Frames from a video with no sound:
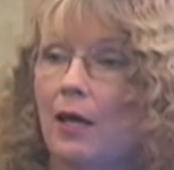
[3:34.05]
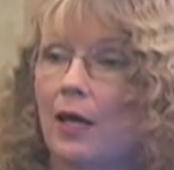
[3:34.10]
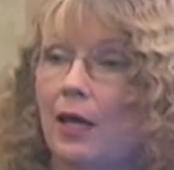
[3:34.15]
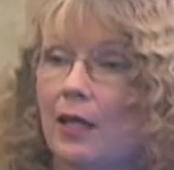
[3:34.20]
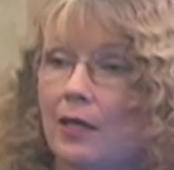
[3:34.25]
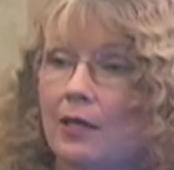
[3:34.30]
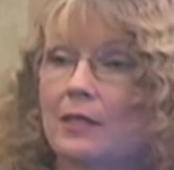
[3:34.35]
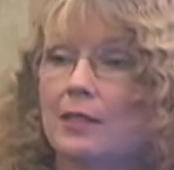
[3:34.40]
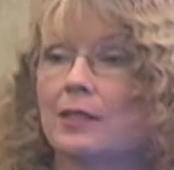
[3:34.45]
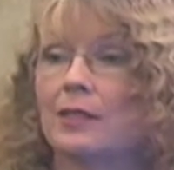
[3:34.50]

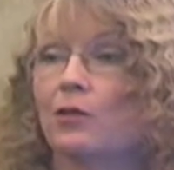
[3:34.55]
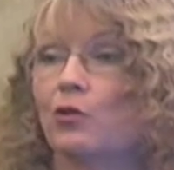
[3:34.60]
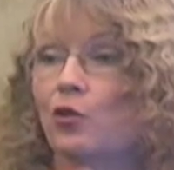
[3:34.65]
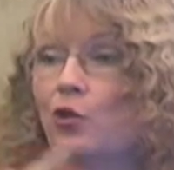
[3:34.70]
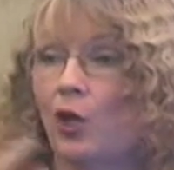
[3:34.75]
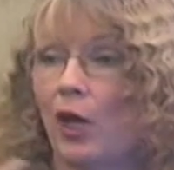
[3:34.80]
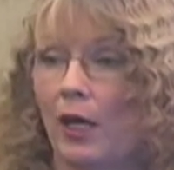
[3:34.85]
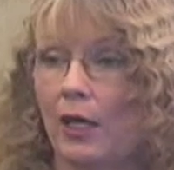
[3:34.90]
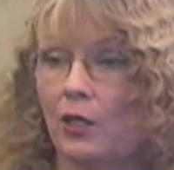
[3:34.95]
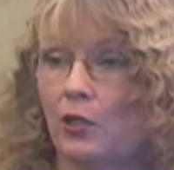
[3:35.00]
is
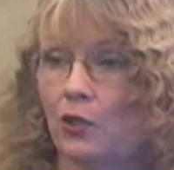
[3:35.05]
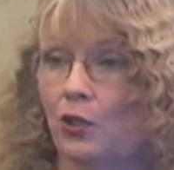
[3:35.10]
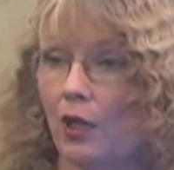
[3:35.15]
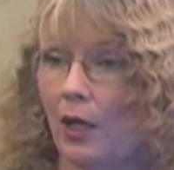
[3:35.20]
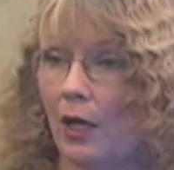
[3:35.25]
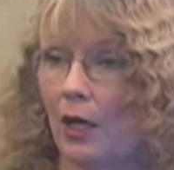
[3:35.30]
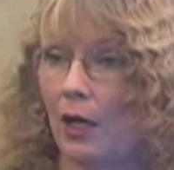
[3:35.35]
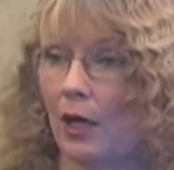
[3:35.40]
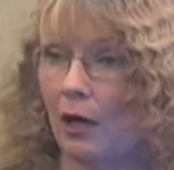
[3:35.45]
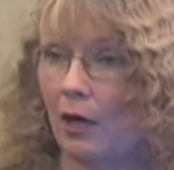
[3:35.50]

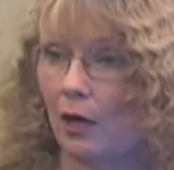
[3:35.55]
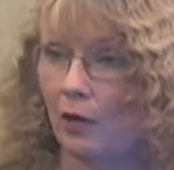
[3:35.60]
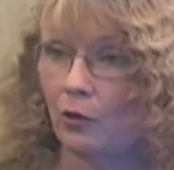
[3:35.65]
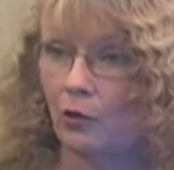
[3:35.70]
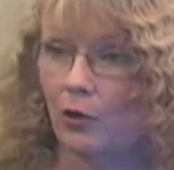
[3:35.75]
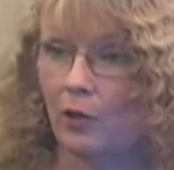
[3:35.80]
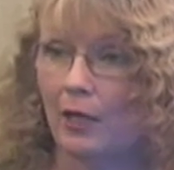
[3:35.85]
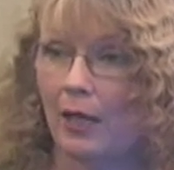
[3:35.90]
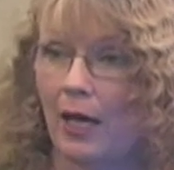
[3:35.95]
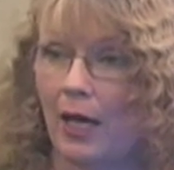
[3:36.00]
changing
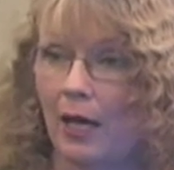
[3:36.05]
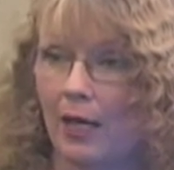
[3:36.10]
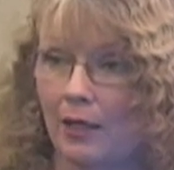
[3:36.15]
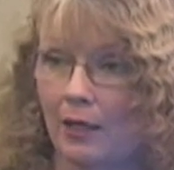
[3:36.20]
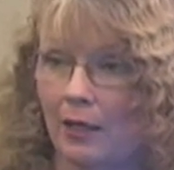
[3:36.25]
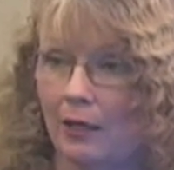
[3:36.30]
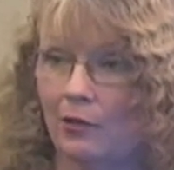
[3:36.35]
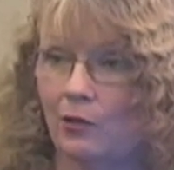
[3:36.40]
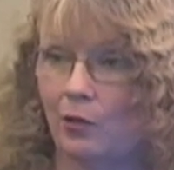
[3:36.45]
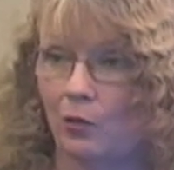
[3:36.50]

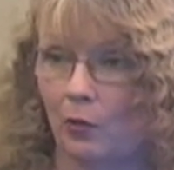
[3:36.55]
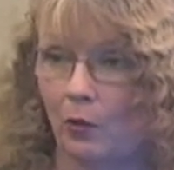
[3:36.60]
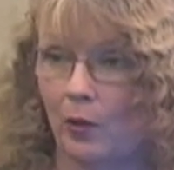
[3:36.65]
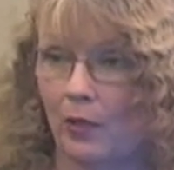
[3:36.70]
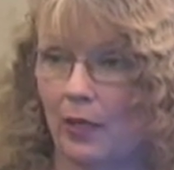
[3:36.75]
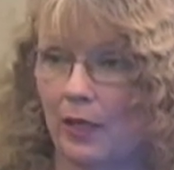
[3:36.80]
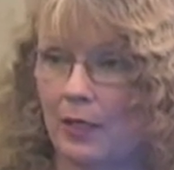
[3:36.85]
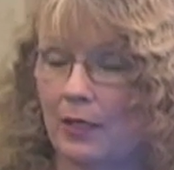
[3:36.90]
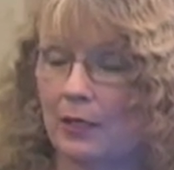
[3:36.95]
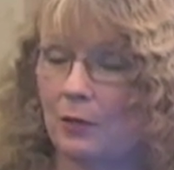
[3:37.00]
180
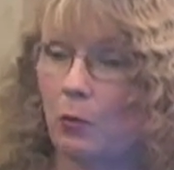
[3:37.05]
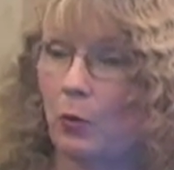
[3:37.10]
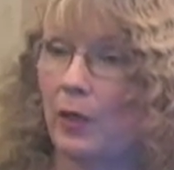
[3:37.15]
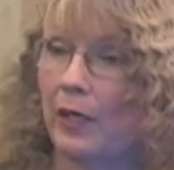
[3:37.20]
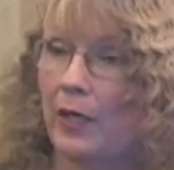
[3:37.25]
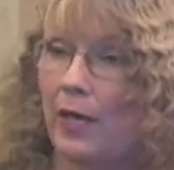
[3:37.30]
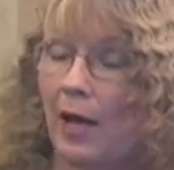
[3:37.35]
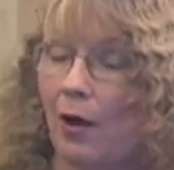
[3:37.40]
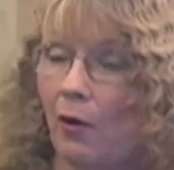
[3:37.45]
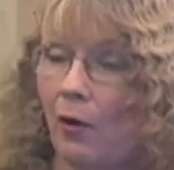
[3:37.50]
degrees.
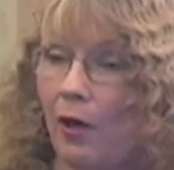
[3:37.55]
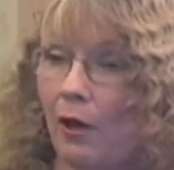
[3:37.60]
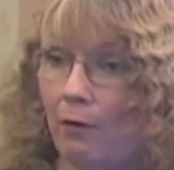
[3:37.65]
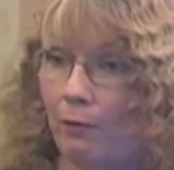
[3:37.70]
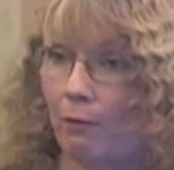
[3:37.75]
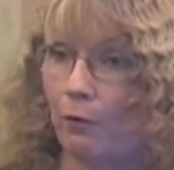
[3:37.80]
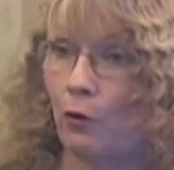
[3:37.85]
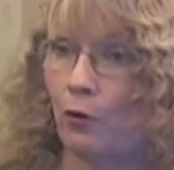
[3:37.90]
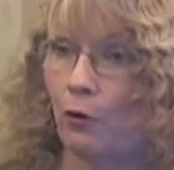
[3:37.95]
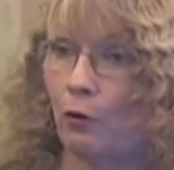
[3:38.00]
We now
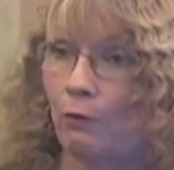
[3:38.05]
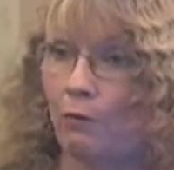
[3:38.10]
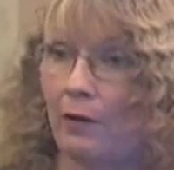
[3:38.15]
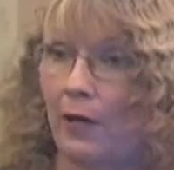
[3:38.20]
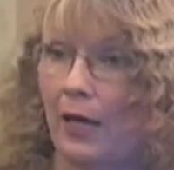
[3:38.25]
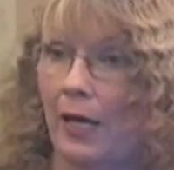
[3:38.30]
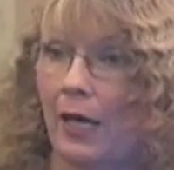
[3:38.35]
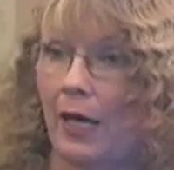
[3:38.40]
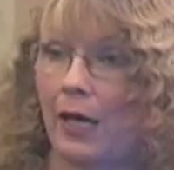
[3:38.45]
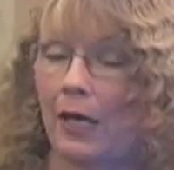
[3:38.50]
have
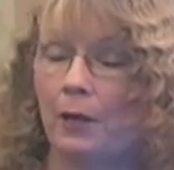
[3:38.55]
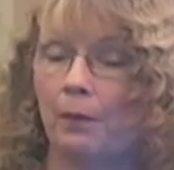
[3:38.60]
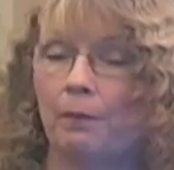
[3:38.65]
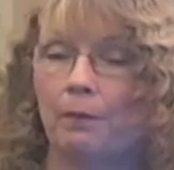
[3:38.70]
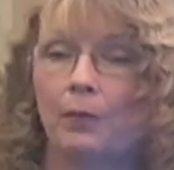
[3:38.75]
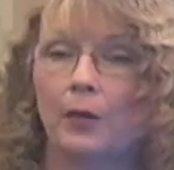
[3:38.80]
Kuvan.